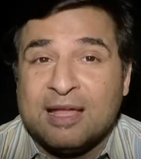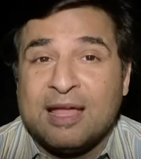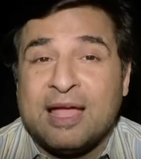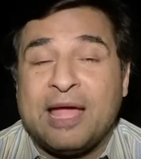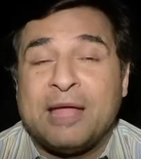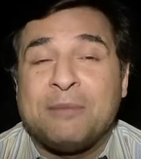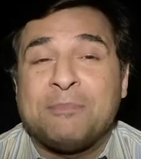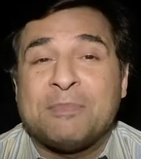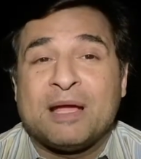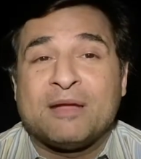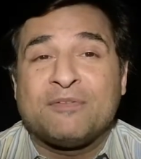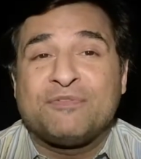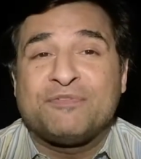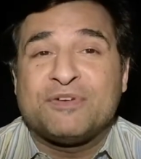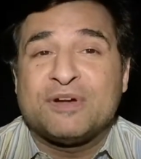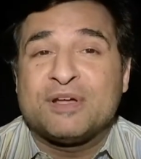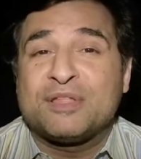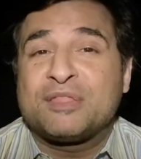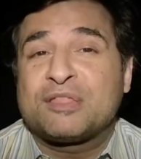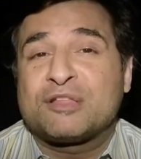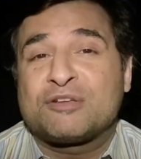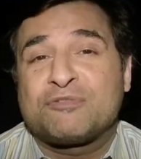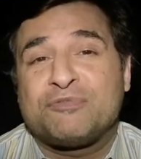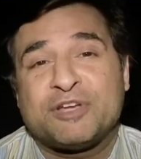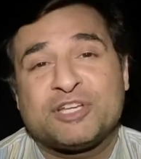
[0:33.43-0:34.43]
And my
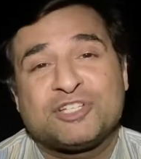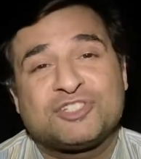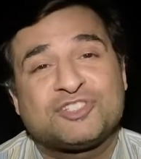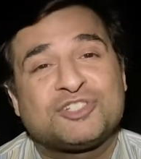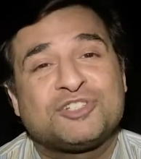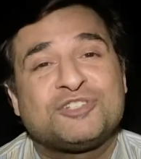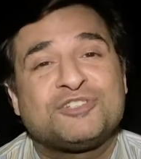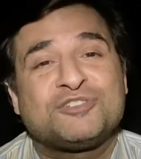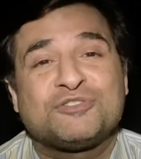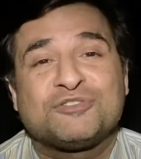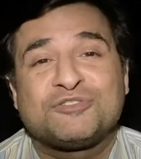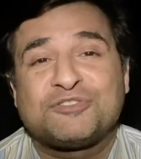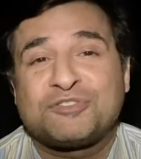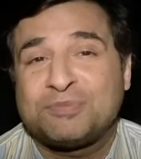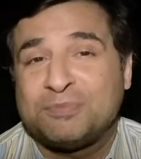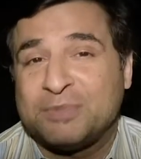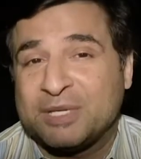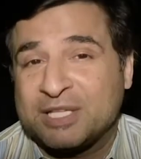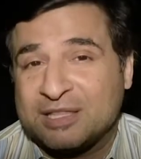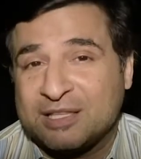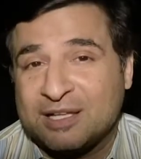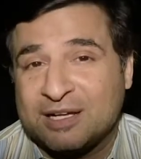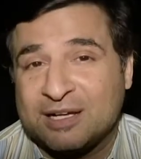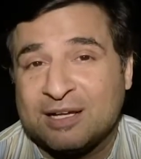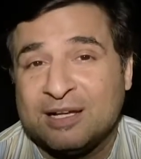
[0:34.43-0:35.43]
first question to
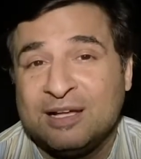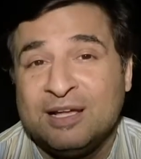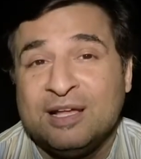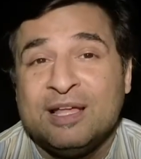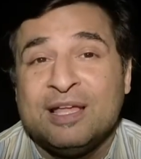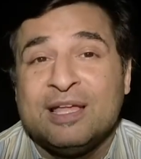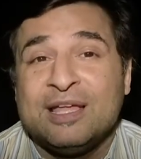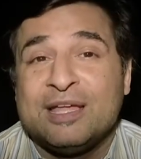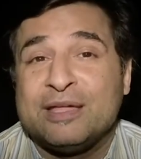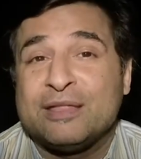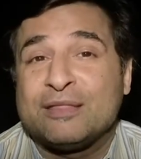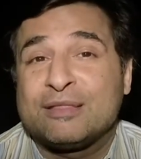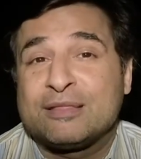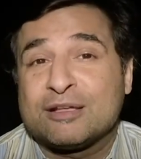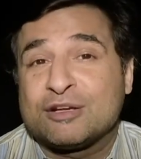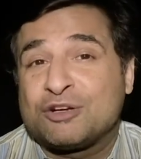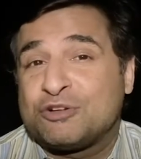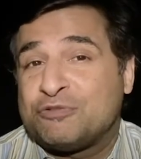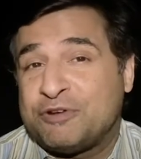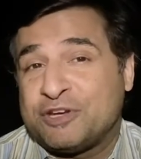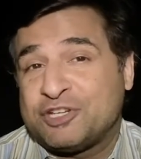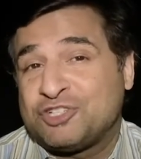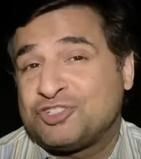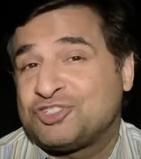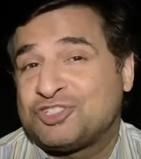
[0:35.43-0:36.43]
Smita is the
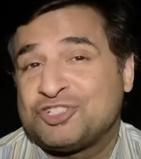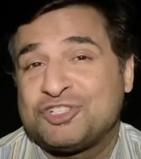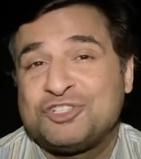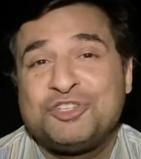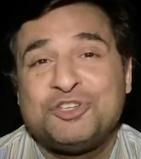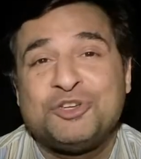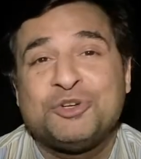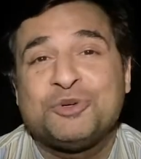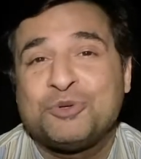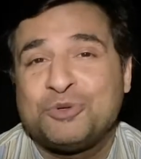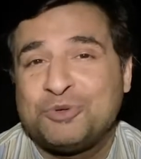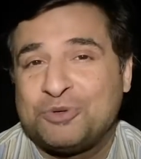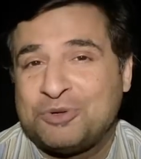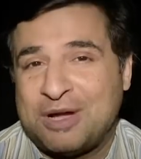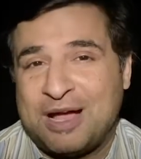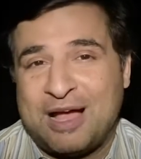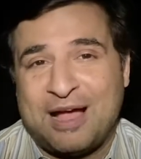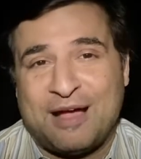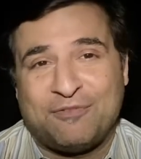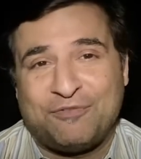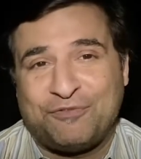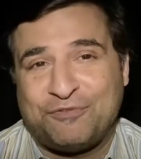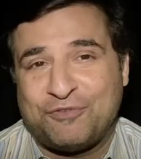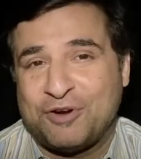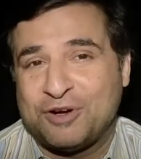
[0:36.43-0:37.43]
question you
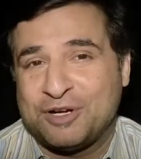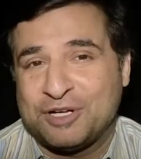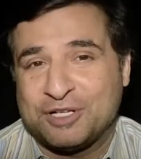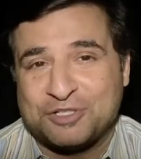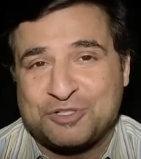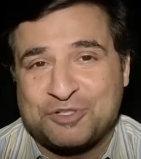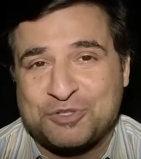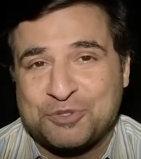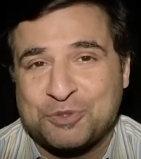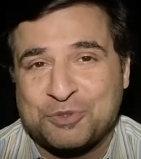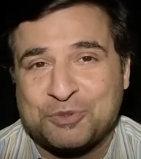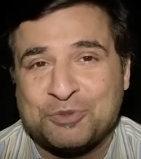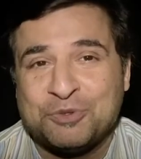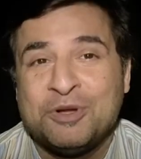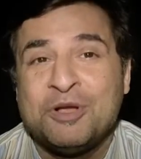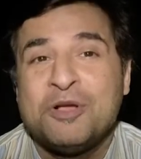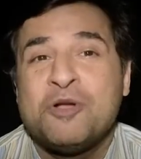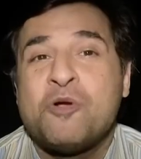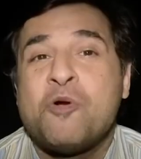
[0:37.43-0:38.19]
have for her too.